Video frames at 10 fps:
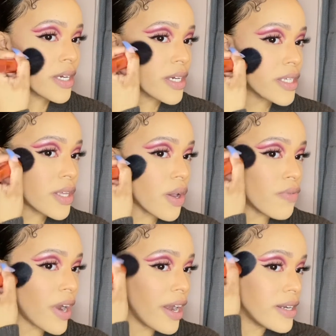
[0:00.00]
So
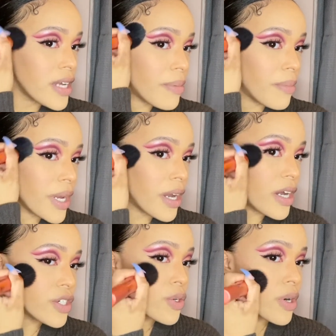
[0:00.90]
right on top of my
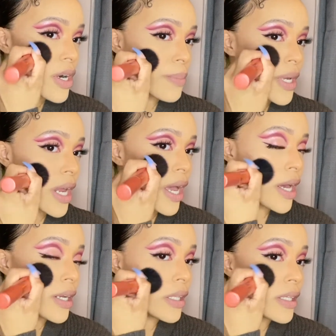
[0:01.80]
contour, I'm gonna
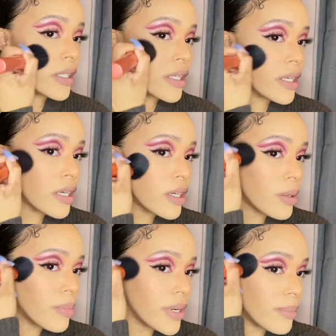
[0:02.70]
add a little
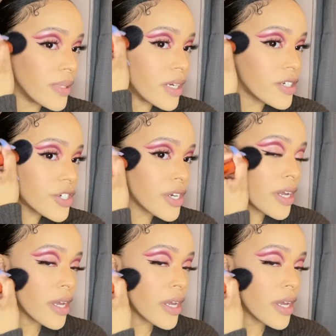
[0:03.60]
bit of blush